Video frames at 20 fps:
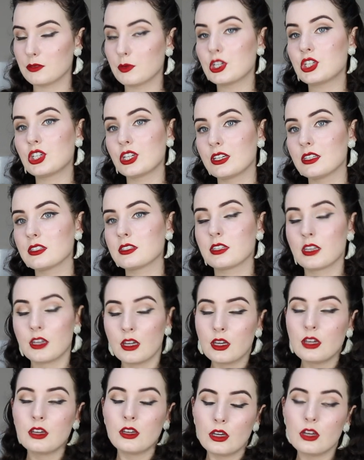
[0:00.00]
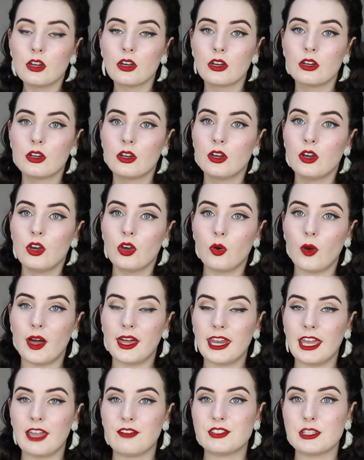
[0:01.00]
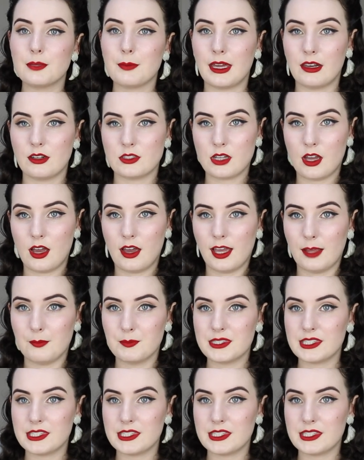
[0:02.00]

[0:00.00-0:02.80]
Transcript: which is quite a hefty amount of time.